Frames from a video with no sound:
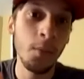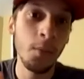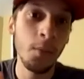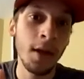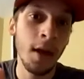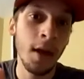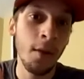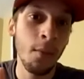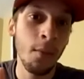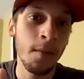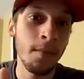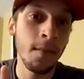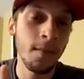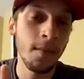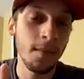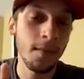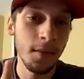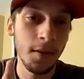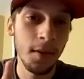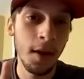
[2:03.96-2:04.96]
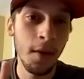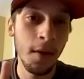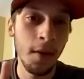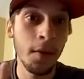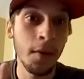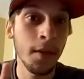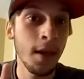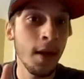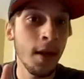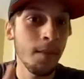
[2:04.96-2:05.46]
week I
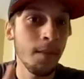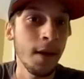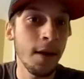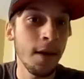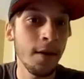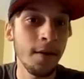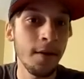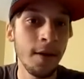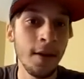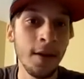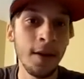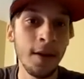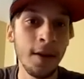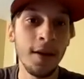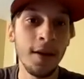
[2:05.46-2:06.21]
won that bet, right?